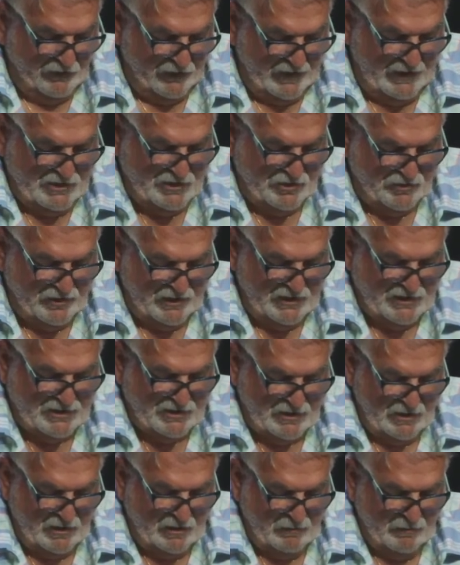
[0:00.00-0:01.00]
For each tree
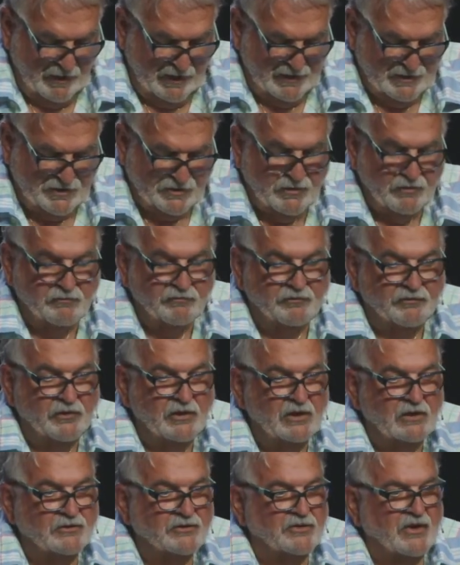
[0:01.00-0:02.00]
is known by its own
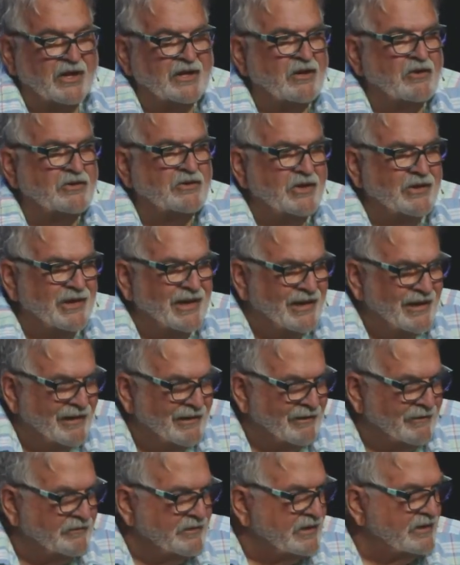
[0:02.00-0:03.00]
fruit. So I know you
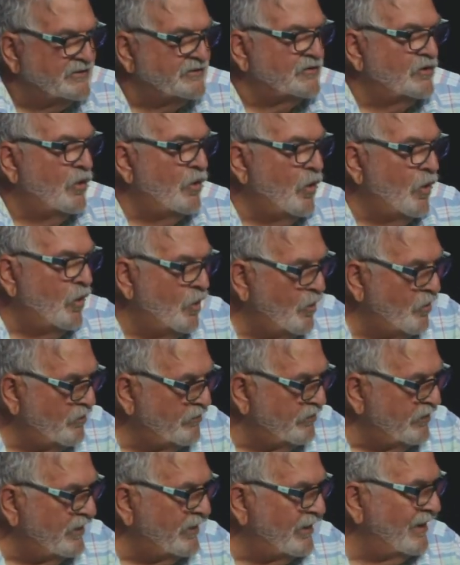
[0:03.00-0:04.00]
hear this
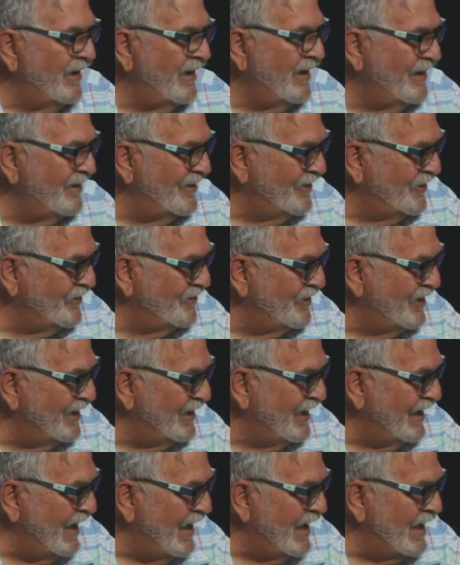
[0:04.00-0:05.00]
over and over
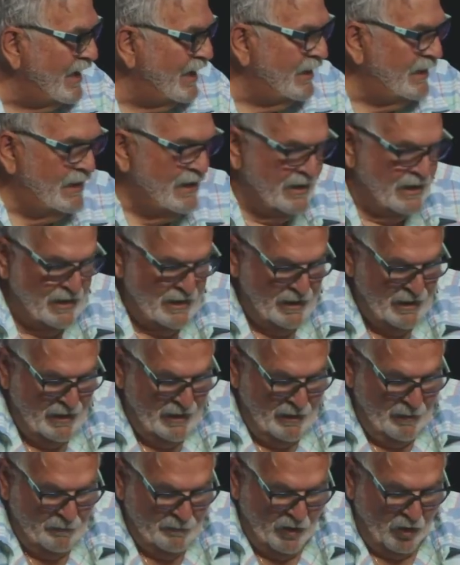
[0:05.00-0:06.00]
again,
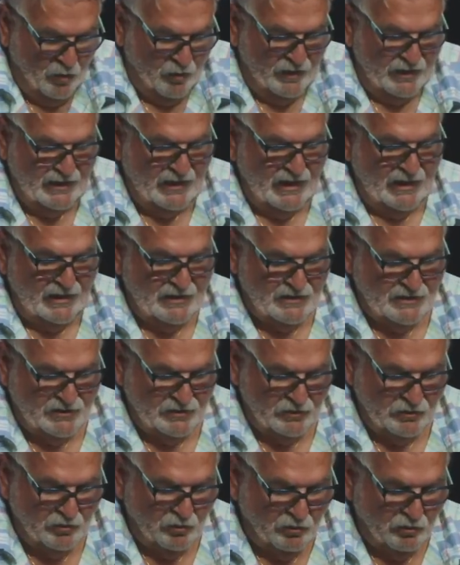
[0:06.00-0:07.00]
but we need
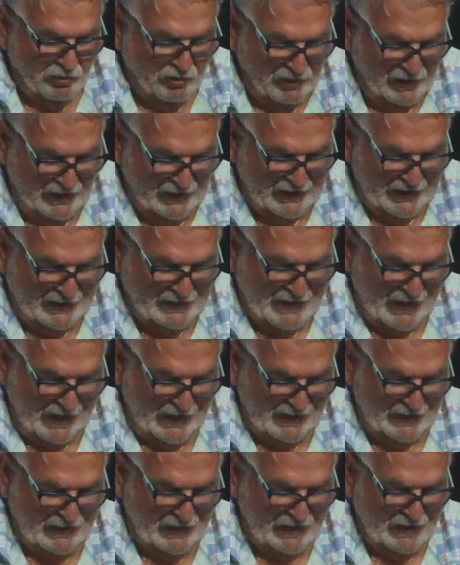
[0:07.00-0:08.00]
to really
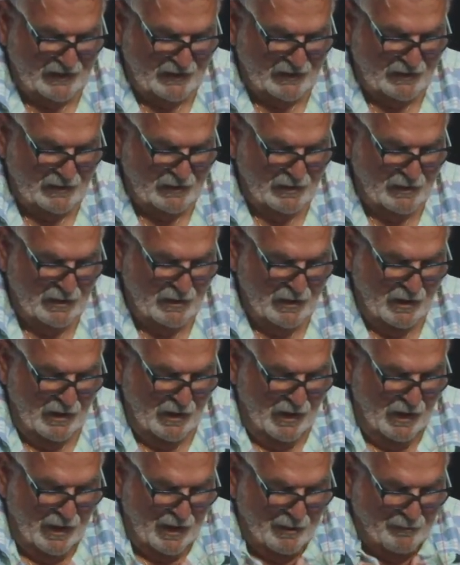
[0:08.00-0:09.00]
take it in
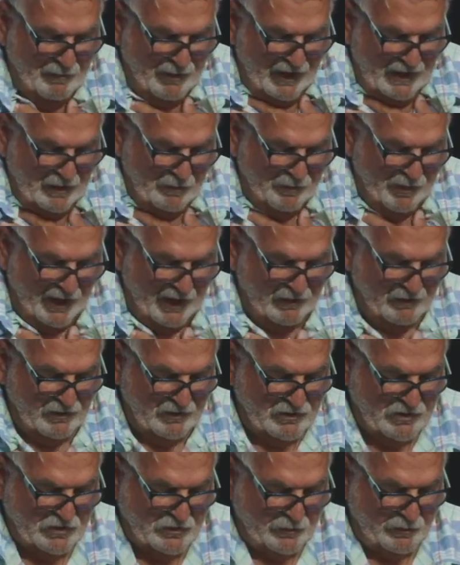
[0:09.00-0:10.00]
and by the
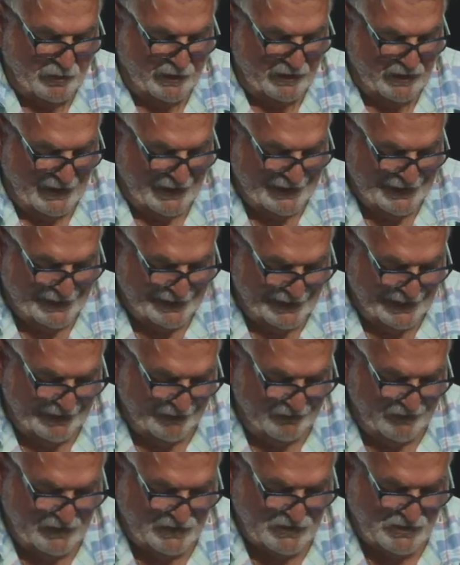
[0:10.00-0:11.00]
power of the Spirit
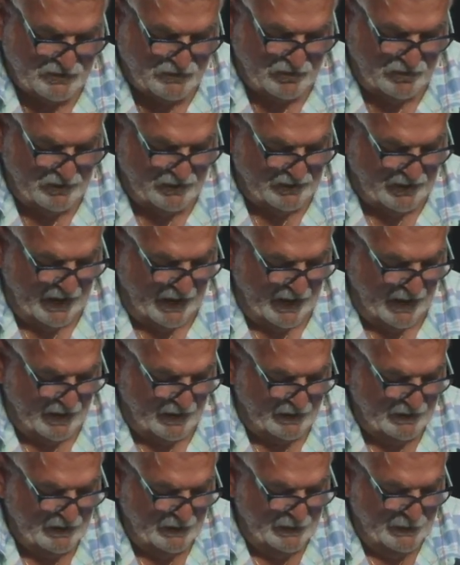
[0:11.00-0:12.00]
live this truth
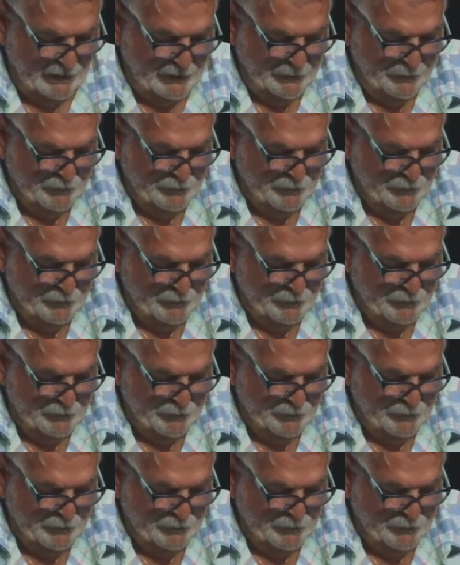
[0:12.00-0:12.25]
out.